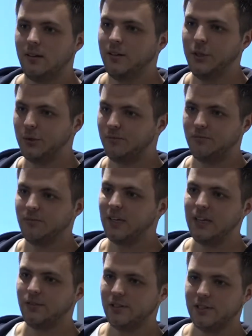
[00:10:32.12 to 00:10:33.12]
you can
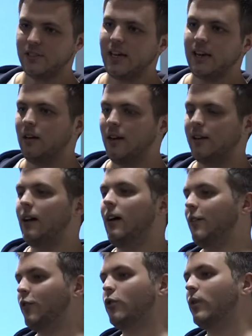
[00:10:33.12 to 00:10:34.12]
even detect, like,
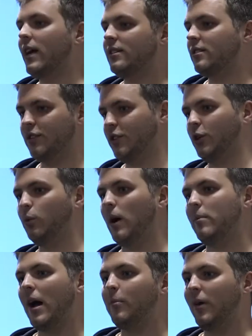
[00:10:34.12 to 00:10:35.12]
I've created a new web
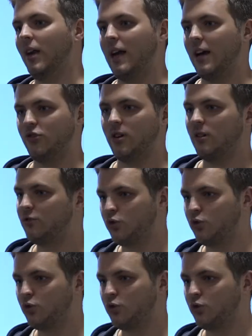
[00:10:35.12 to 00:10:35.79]
app in Azure,